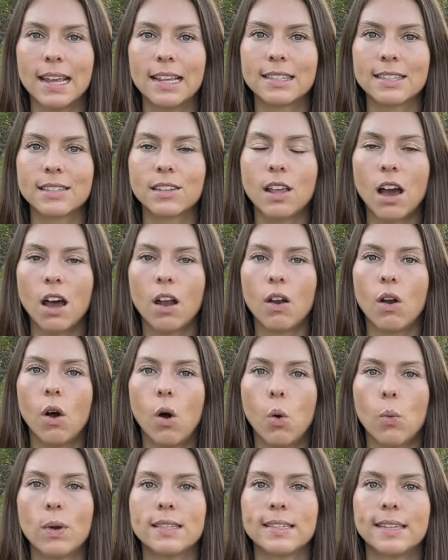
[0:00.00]
it's not
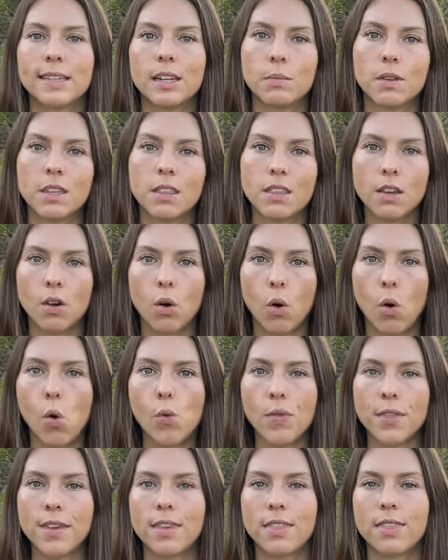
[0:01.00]
always going to be the
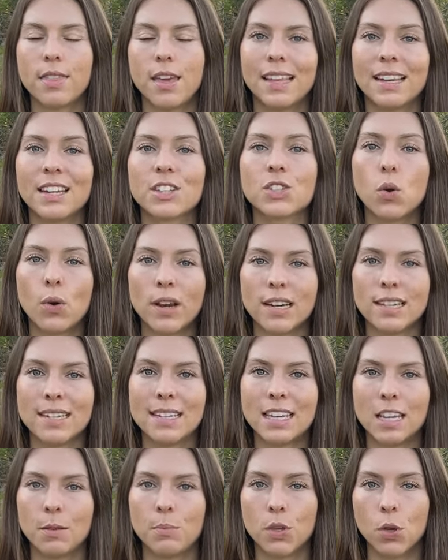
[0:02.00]
only thing that is going to
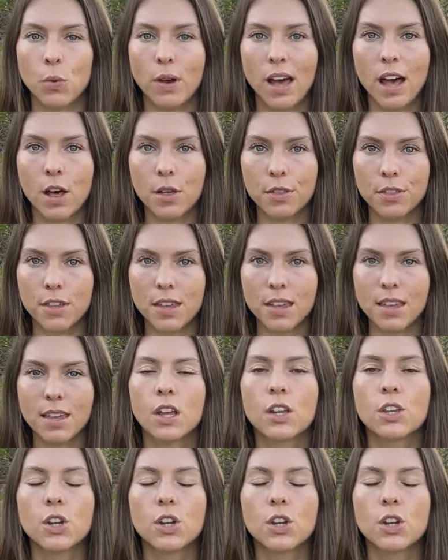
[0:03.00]
keep you healthy.